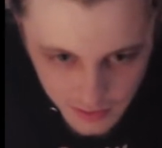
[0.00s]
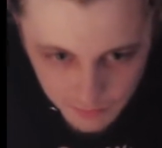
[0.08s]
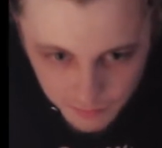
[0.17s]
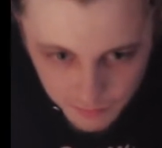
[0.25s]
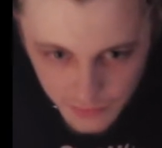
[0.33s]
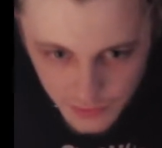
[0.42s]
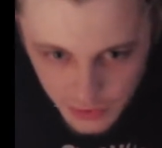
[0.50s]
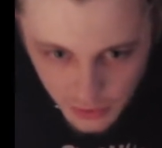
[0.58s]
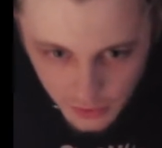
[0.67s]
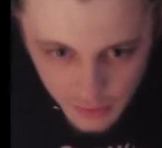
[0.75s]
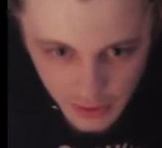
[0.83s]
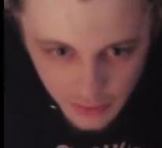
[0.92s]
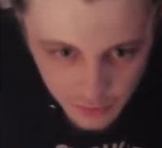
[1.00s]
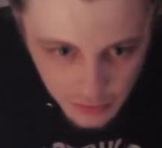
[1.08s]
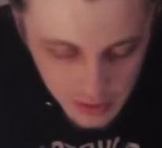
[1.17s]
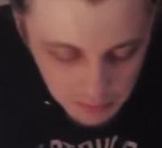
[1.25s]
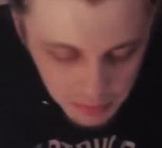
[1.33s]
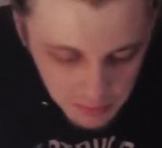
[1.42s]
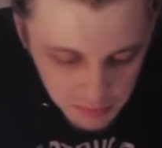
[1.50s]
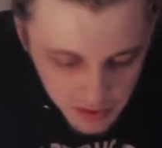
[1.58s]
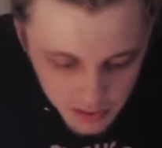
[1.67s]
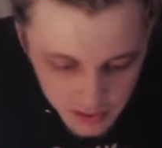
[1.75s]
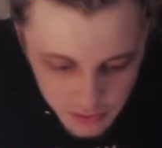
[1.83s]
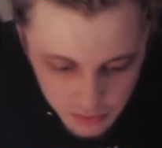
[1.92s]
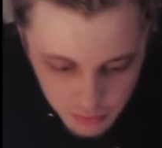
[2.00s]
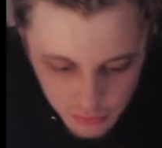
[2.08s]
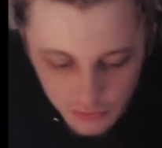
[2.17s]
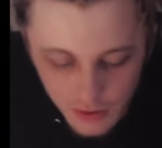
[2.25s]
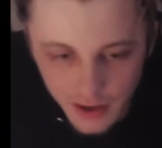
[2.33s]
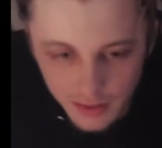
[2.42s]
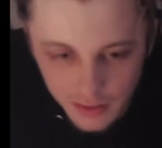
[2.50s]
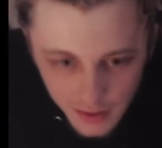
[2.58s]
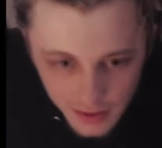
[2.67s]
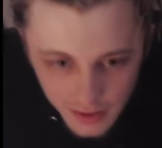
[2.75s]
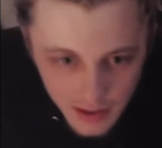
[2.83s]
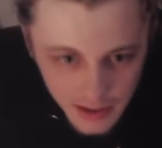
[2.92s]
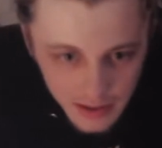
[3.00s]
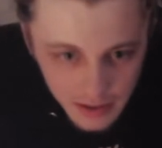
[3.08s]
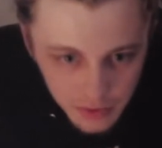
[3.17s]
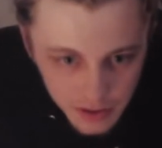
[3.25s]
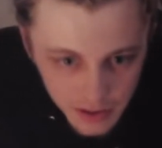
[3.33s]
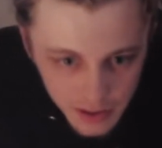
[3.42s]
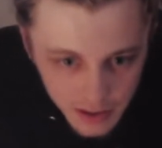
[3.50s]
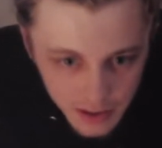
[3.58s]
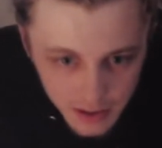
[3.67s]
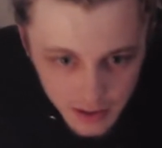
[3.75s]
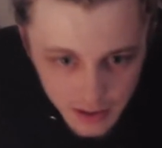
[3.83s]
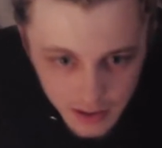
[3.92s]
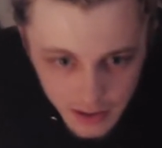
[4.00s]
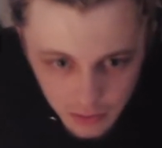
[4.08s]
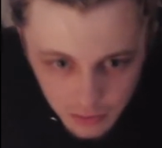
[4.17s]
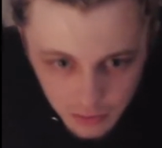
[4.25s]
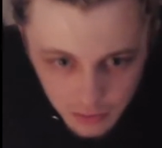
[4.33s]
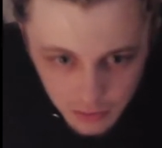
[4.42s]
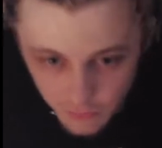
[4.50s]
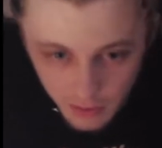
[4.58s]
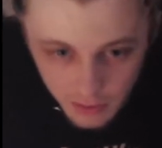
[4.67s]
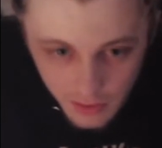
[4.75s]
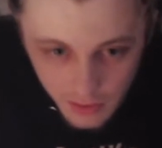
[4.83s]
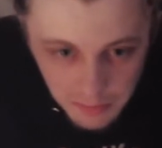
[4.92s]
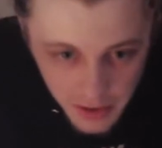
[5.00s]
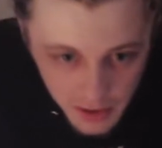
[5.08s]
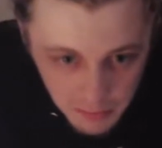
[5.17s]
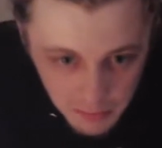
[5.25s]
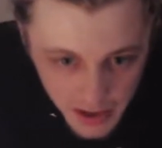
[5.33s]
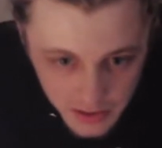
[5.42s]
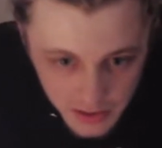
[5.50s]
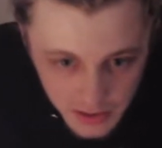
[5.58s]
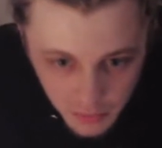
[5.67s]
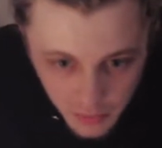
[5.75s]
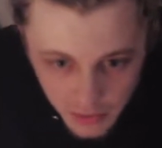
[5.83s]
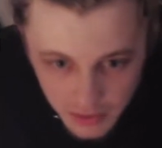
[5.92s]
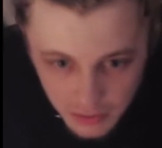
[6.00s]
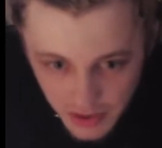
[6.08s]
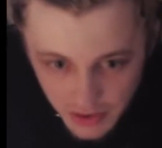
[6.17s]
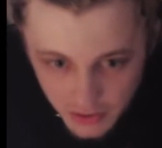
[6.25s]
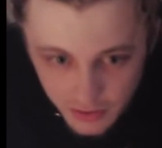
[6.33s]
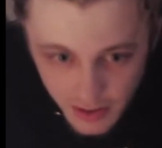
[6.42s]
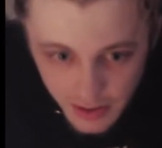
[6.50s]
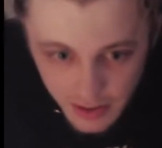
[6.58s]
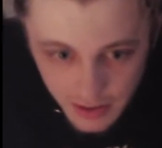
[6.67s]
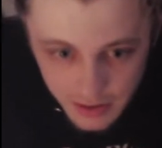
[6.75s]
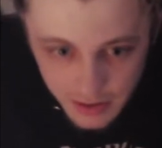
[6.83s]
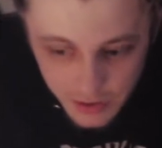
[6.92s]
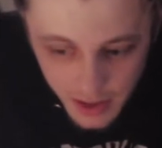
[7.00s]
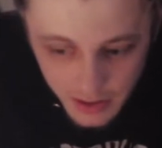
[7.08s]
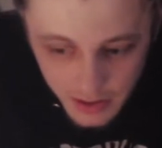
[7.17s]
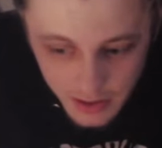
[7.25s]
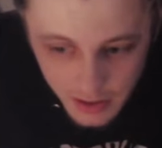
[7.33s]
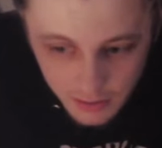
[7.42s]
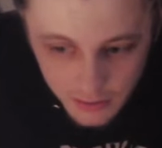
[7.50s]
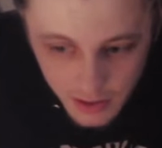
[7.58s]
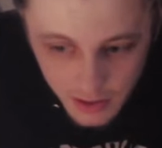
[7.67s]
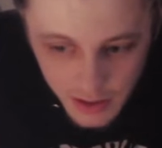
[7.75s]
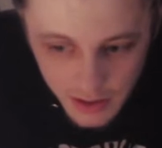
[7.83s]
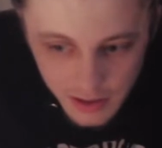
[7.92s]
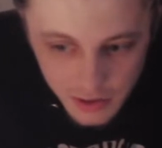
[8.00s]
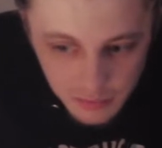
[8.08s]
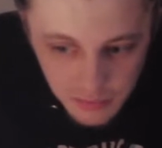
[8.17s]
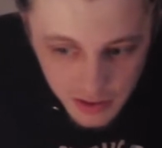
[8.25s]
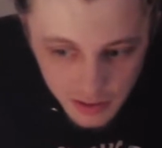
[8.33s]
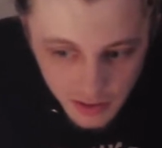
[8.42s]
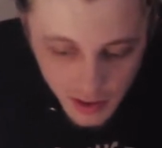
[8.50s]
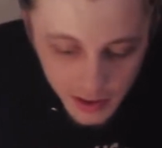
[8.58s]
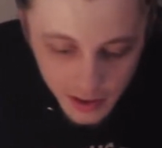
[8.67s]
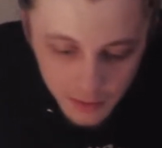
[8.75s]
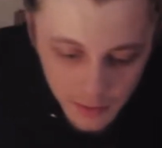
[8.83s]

So if you implement this rule, I think that it would create for a lot better basketball, especially the hand checking. I don't think that should be a thing.